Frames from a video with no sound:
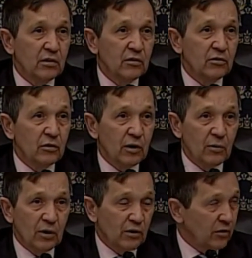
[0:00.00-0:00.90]
So I
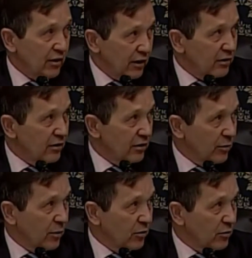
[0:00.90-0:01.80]
want to thank uh, the
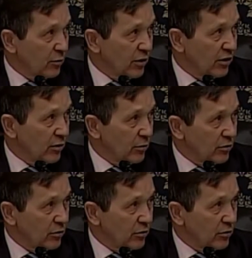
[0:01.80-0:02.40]
members for being here, and we